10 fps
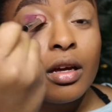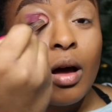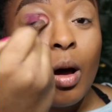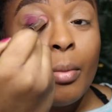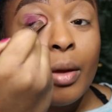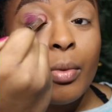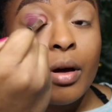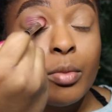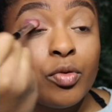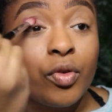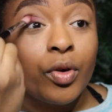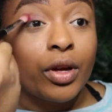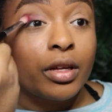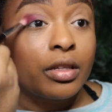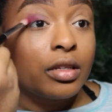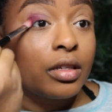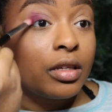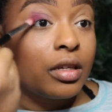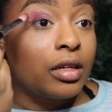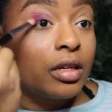homie will move on.
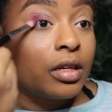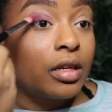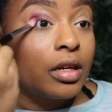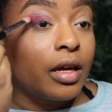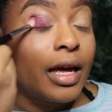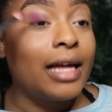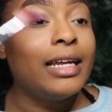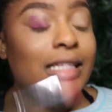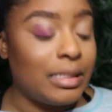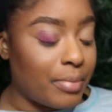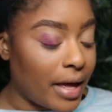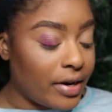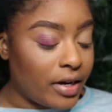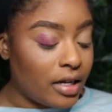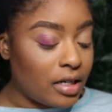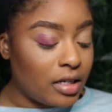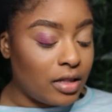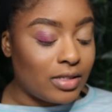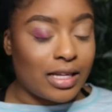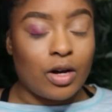And it's better,
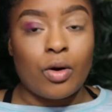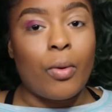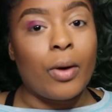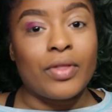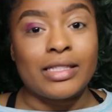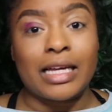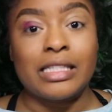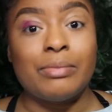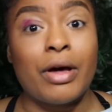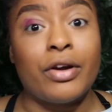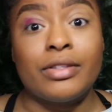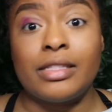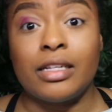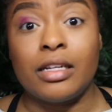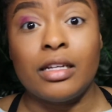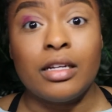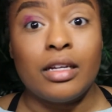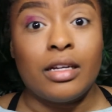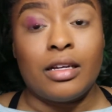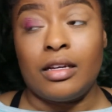there's like a quote that's like, it's better to
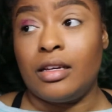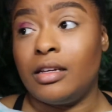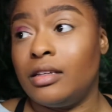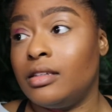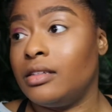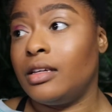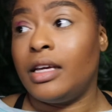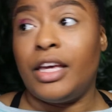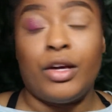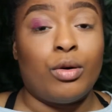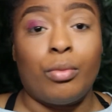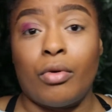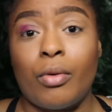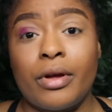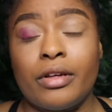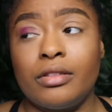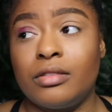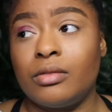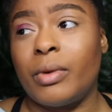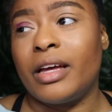heal broken,
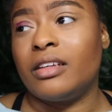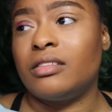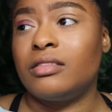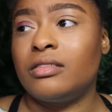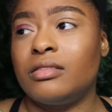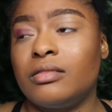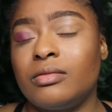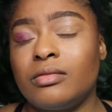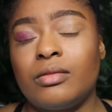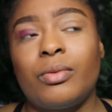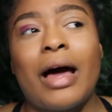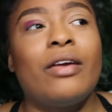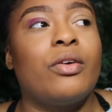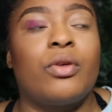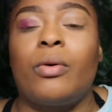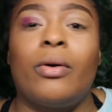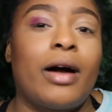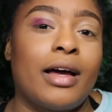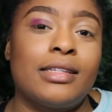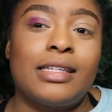wait, Well, I don't know the quote,
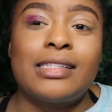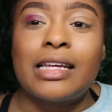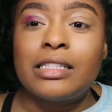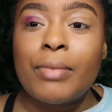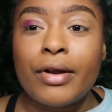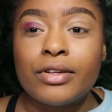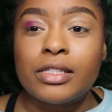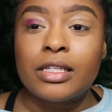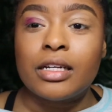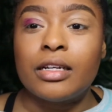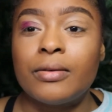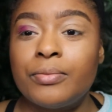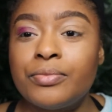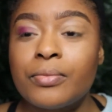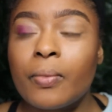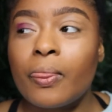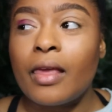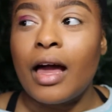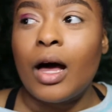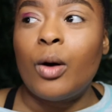guys. It's like, it's better to
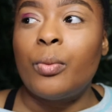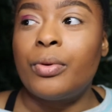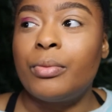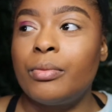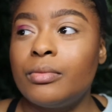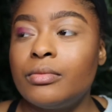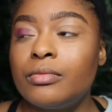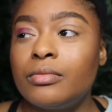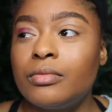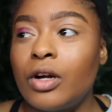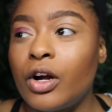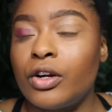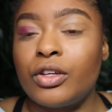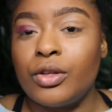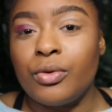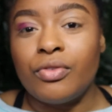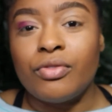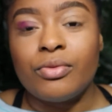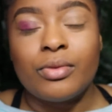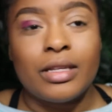help hurt
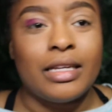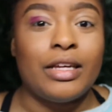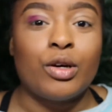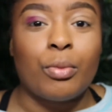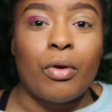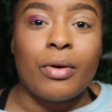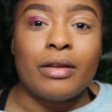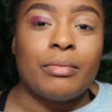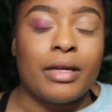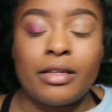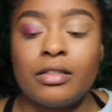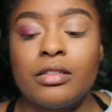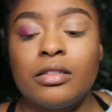youth than heal broken men